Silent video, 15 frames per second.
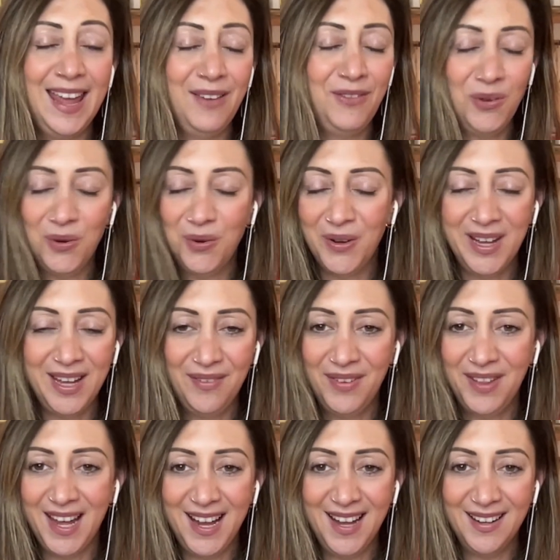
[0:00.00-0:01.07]
If you're not here
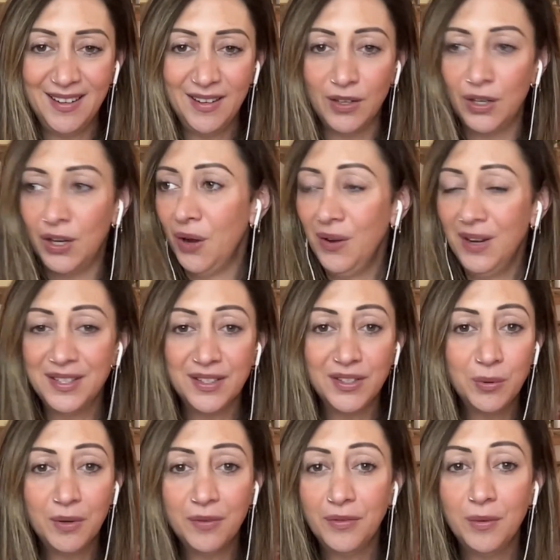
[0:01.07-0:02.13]
for that, go listen
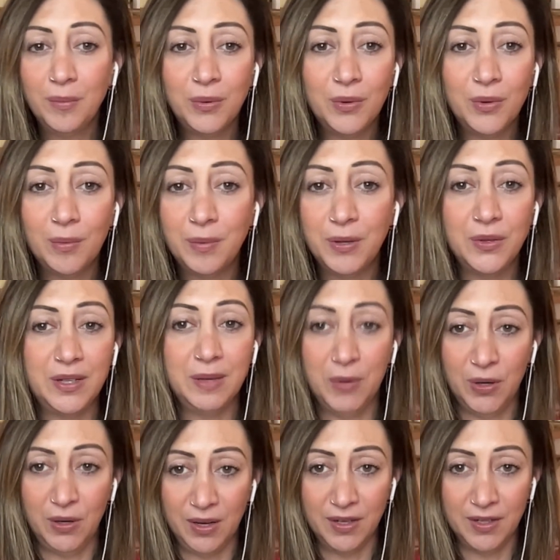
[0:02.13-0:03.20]
to a football or beauty
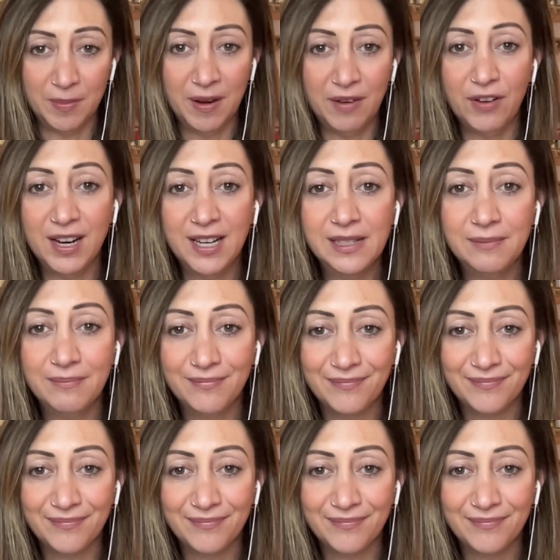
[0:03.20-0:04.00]
podcast, my friend.